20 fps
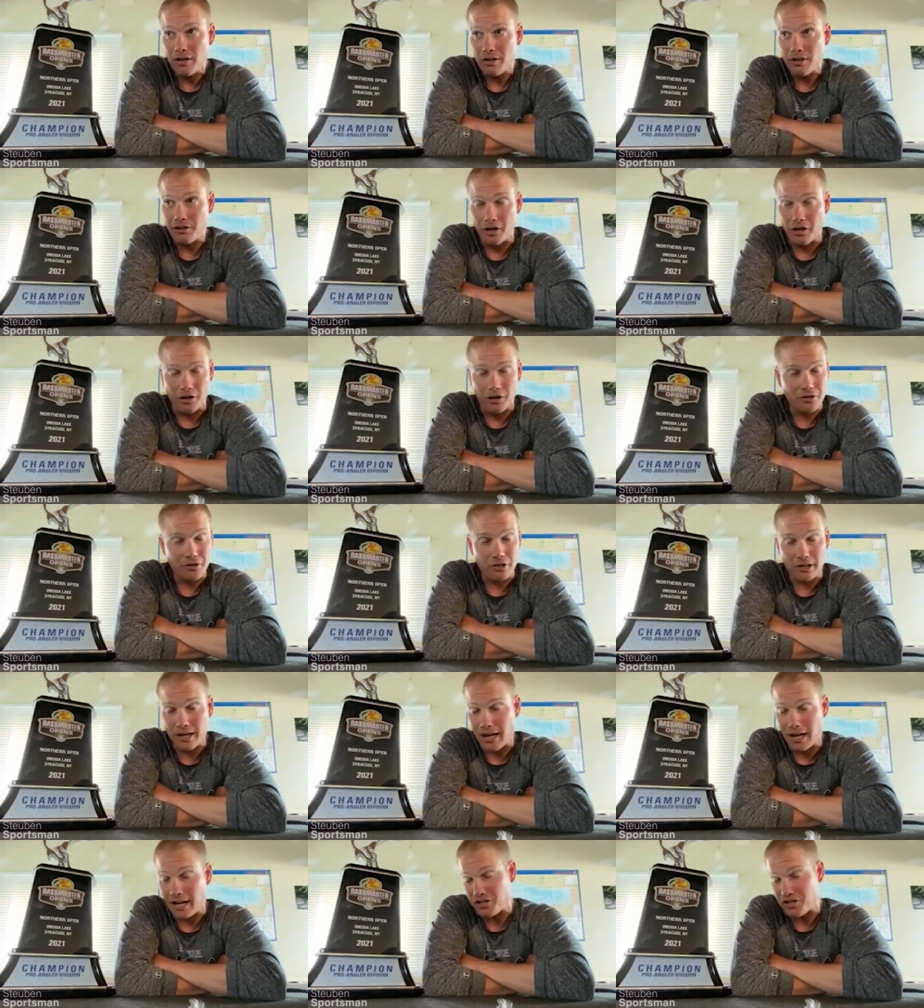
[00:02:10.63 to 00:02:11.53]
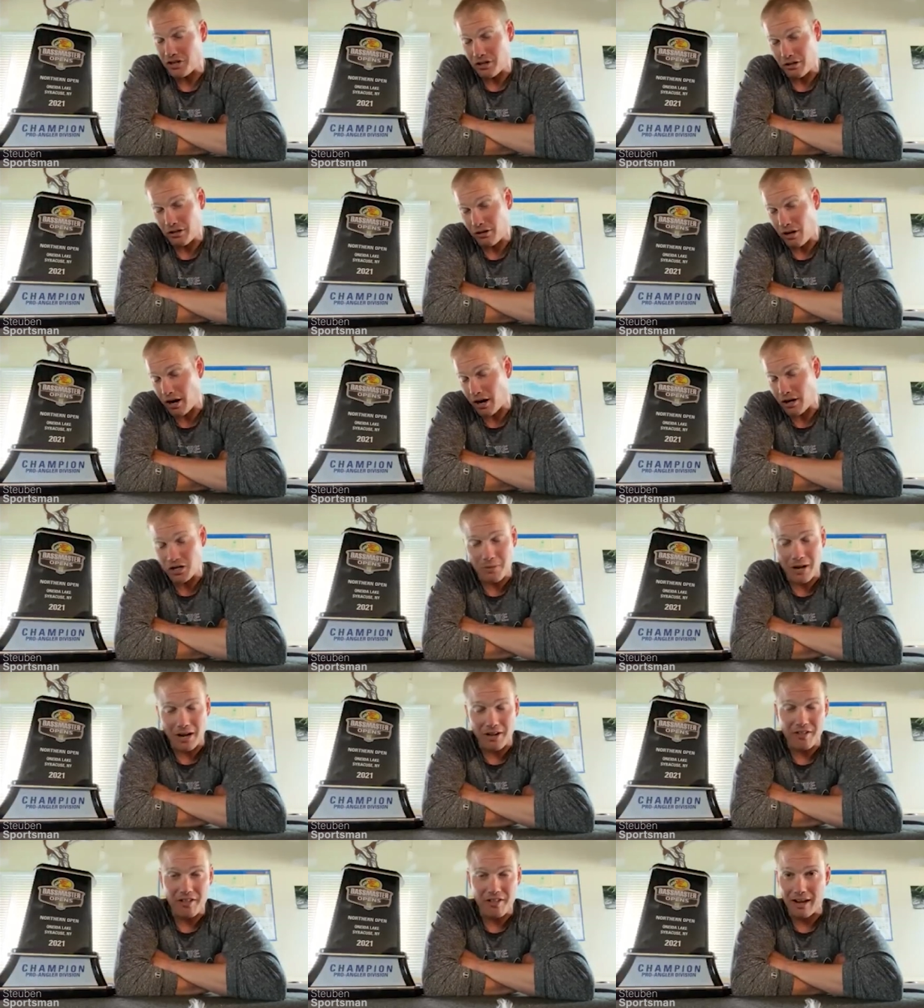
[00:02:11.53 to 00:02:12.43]
you know, you could catch a
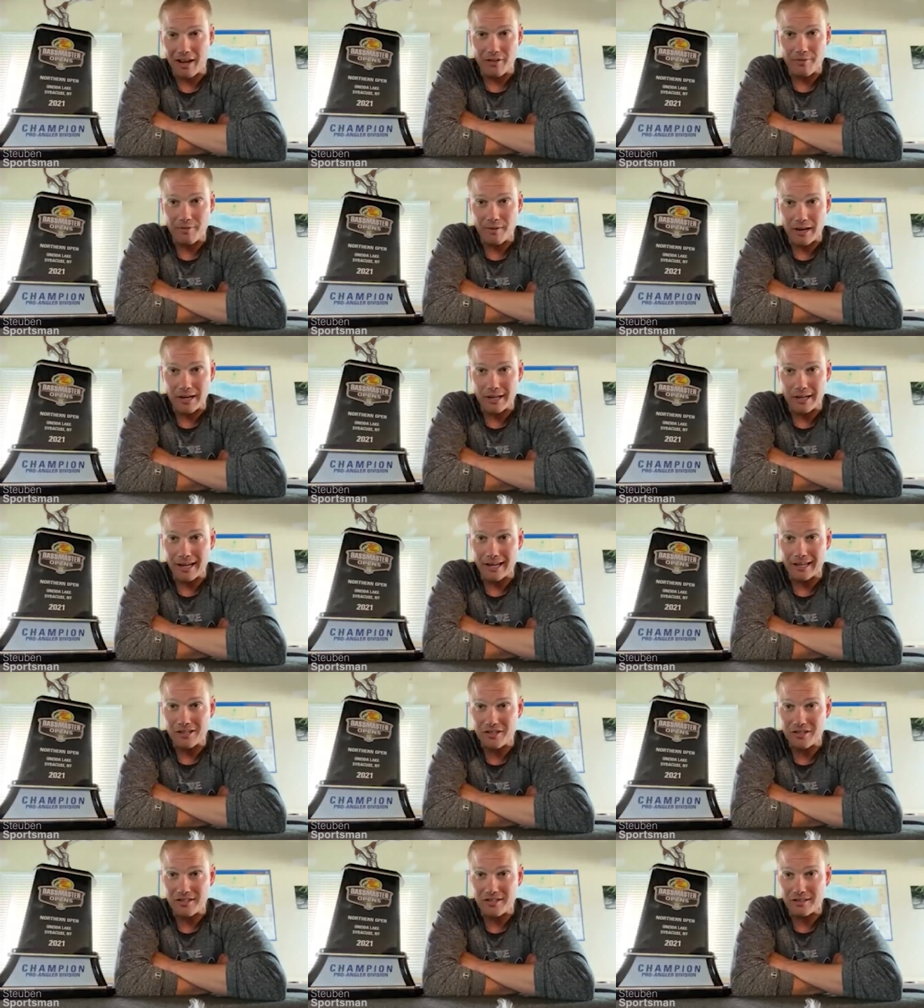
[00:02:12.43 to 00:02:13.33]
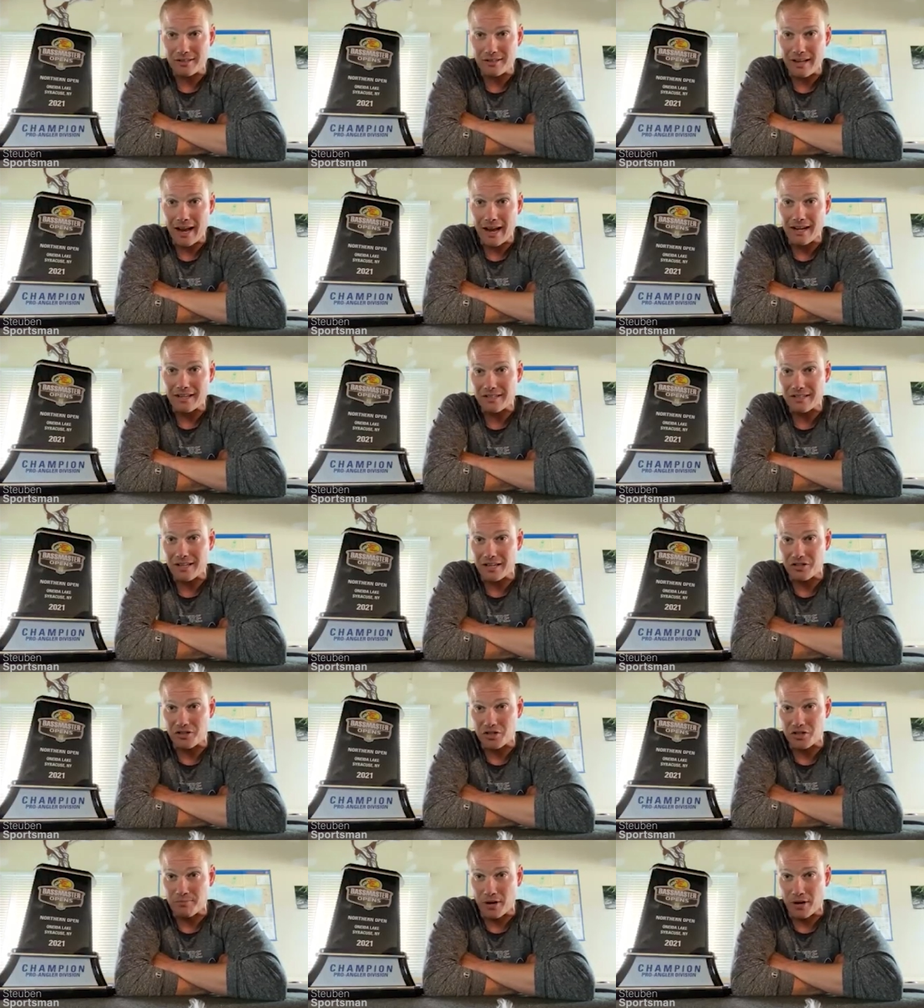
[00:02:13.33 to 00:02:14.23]
largemouth and on the very next cast catch
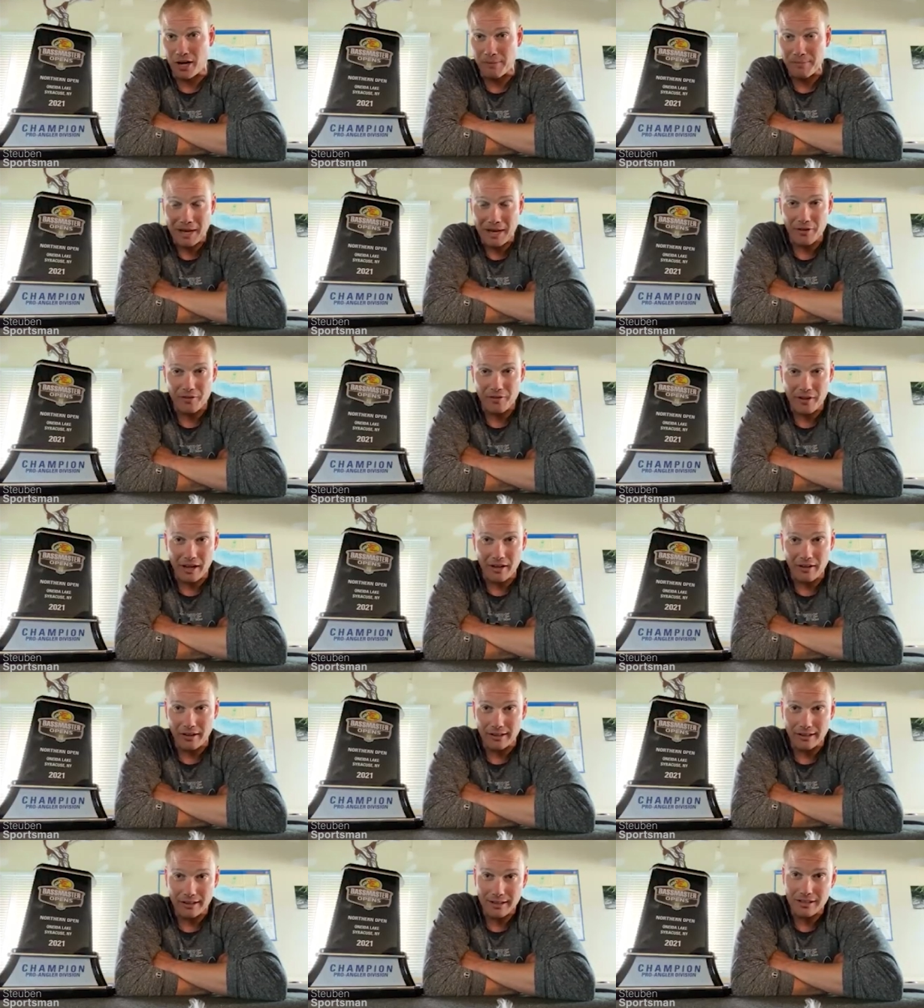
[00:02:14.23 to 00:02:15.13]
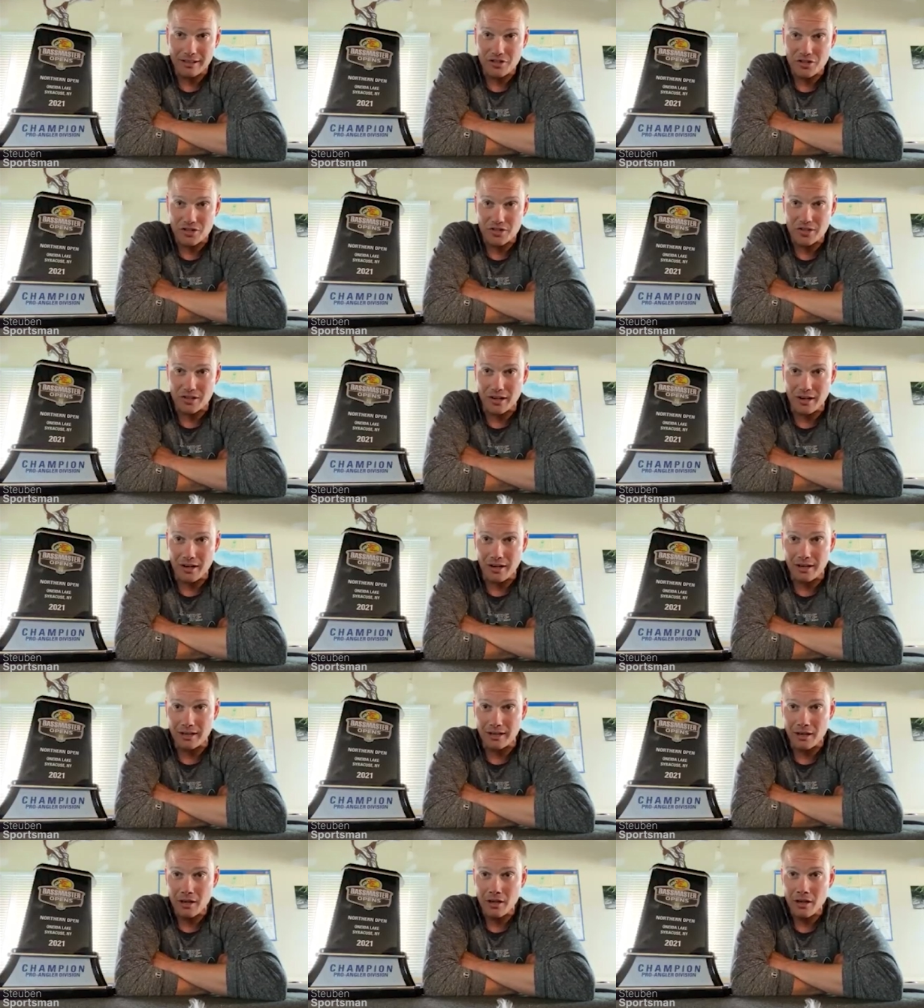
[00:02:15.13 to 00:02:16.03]
a smallmouth at like Conesus
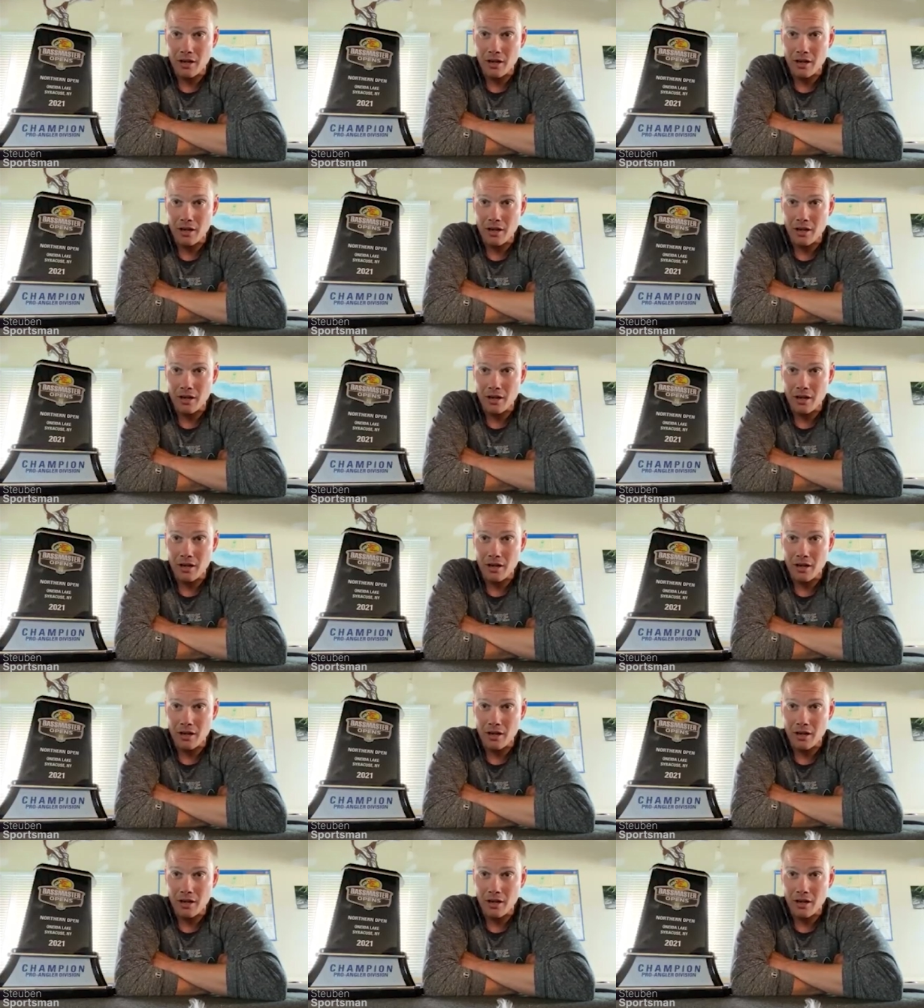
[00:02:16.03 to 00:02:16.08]
Lake.